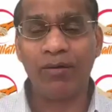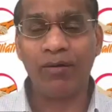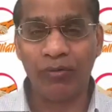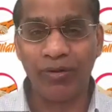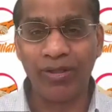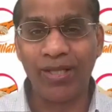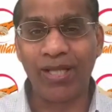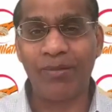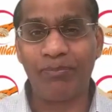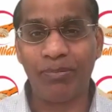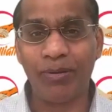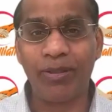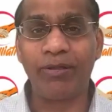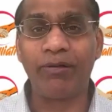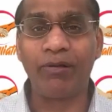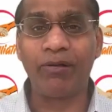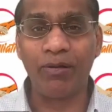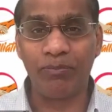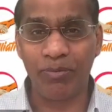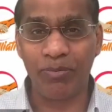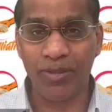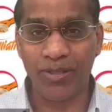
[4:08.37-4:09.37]
for that
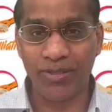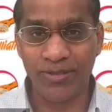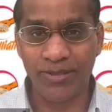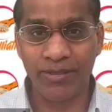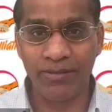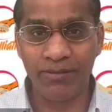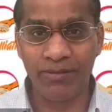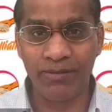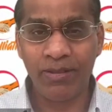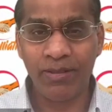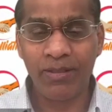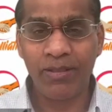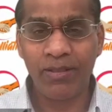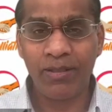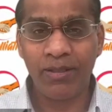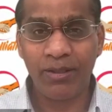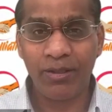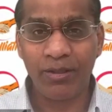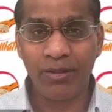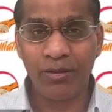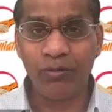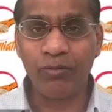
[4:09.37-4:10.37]
particular person,
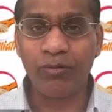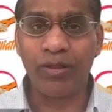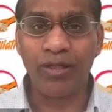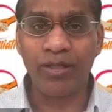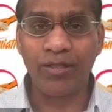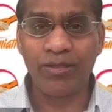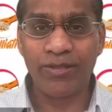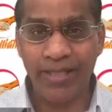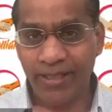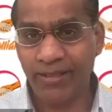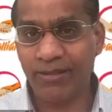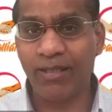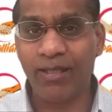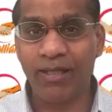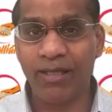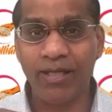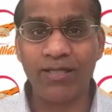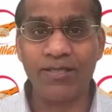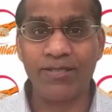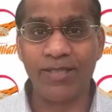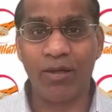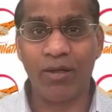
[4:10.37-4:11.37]
you can take the
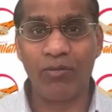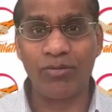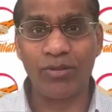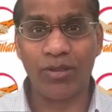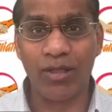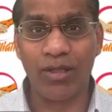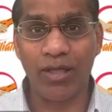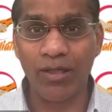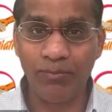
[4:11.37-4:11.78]
lens out